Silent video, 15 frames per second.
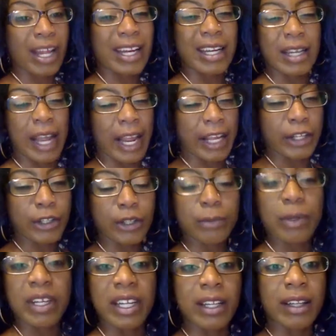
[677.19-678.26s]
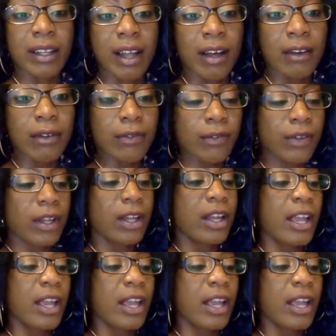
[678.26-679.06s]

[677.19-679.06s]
not in anger, but in love.